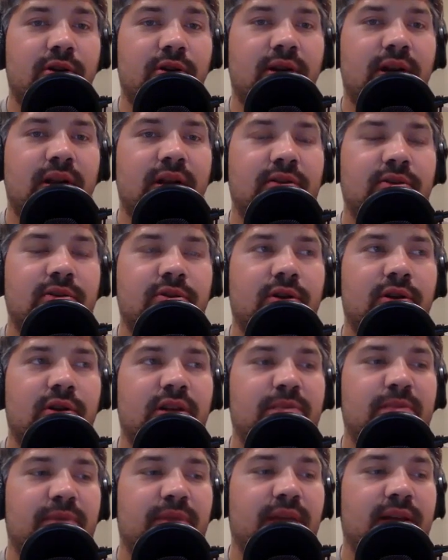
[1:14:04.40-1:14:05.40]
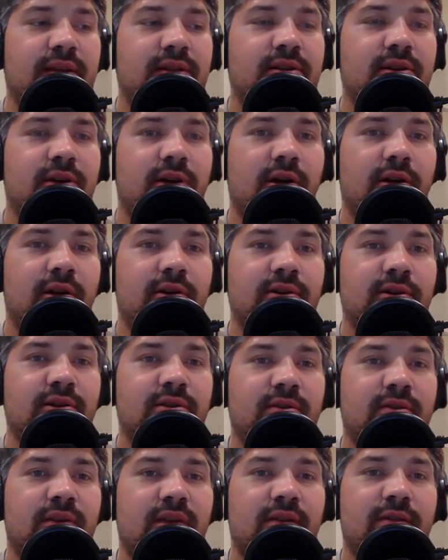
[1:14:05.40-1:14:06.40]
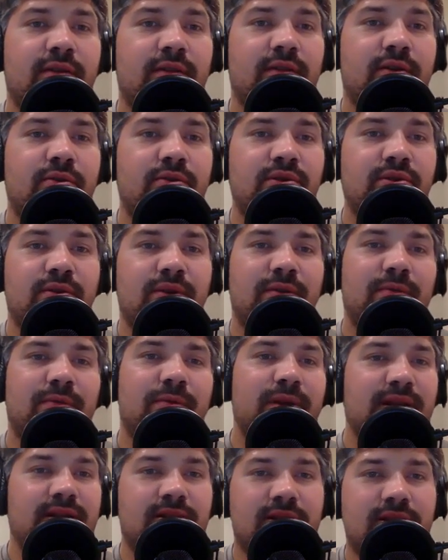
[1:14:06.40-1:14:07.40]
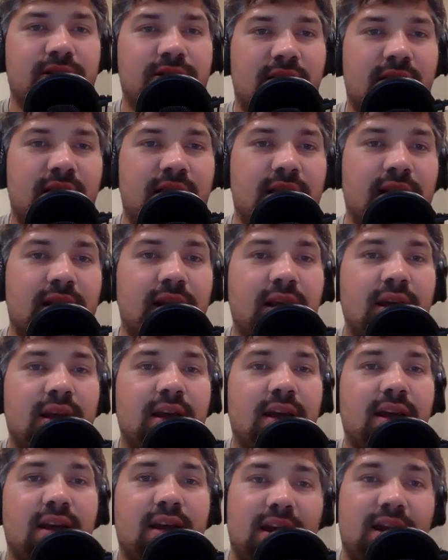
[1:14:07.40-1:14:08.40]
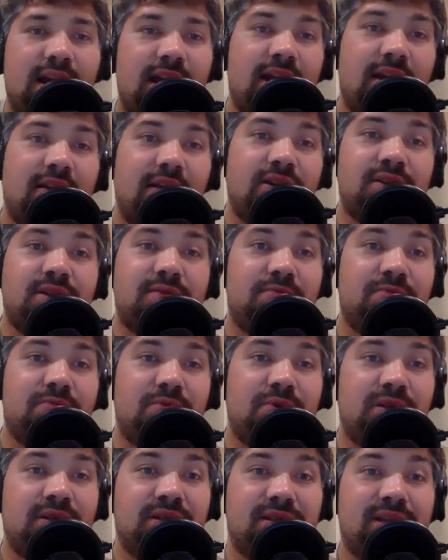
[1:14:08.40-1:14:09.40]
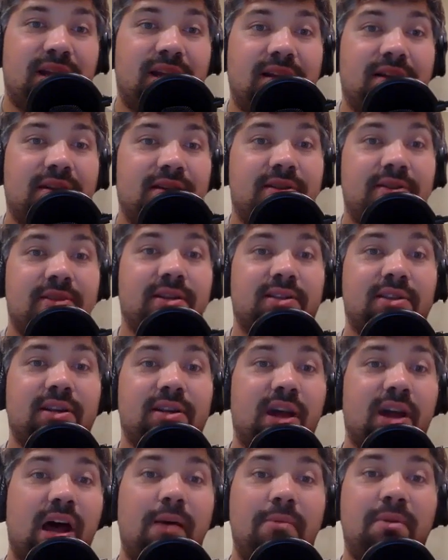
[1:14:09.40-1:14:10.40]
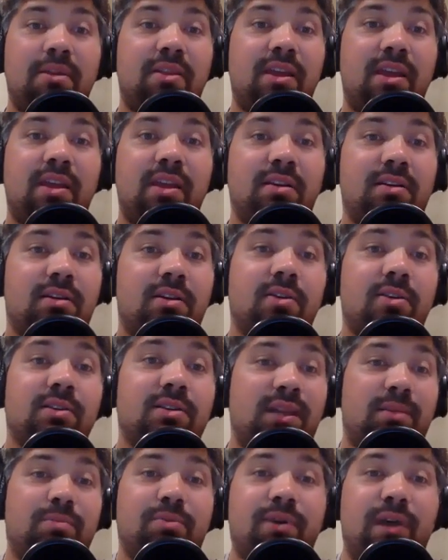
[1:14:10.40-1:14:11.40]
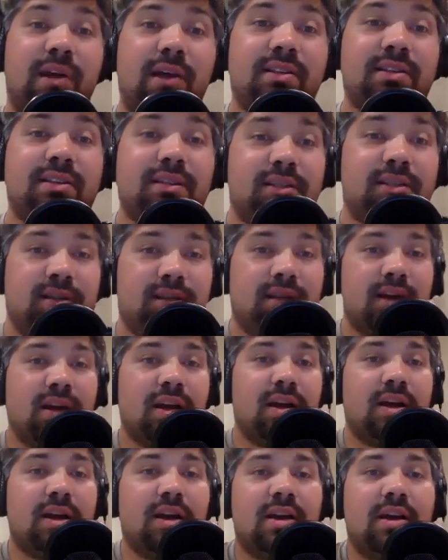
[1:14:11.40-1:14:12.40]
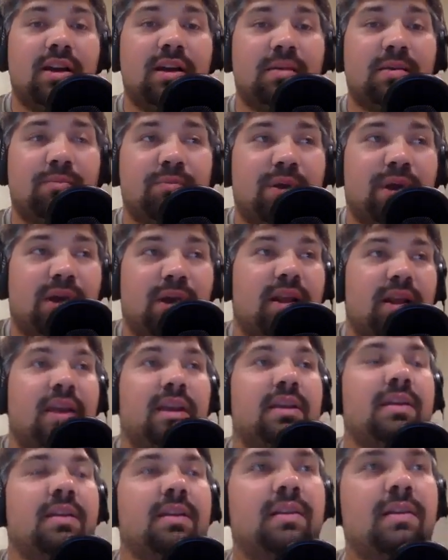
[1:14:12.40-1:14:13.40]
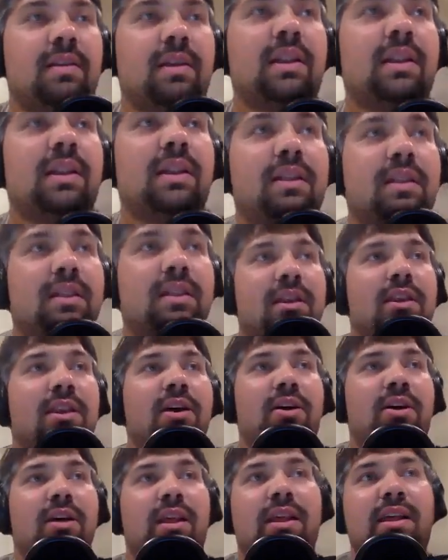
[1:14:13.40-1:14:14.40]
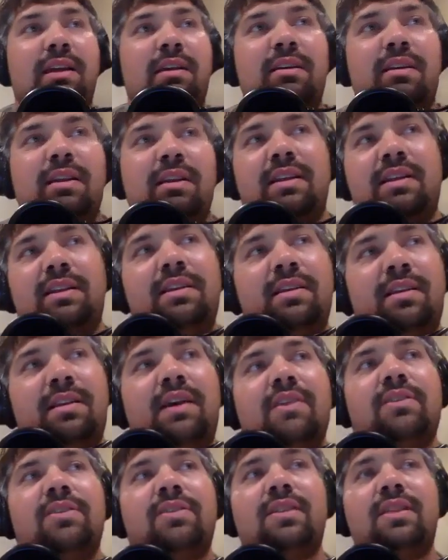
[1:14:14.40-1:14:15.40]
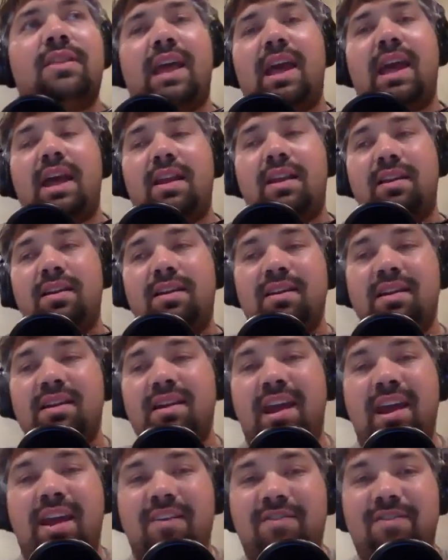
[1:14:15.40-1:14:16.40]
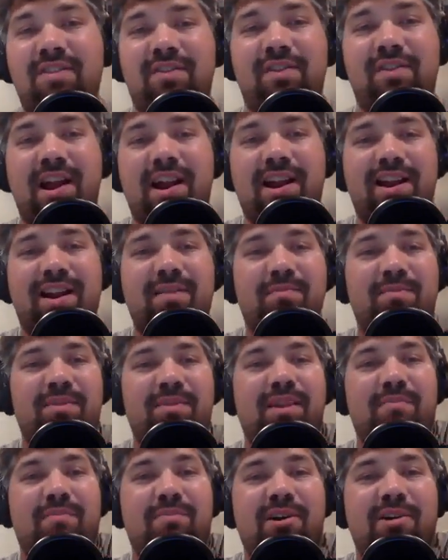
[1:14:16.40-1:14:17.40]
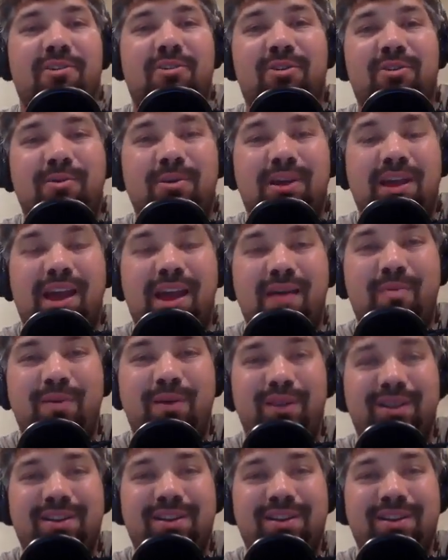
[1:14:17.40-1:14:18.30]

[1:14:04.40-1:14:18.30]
or not journalists but like scholars or whatever who was doing research on it, and it just was like just a common thing called sleep paralysis. But like, no, other than that, I have never had anything paranormal happen.